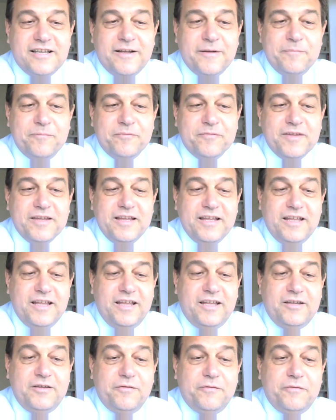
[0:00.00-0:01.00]
Um,
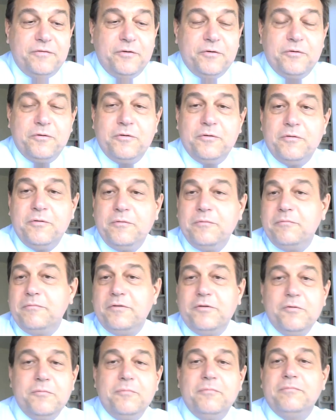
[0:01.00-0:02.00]
if you,
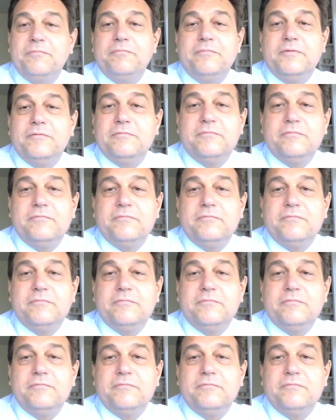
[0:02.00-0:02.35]
you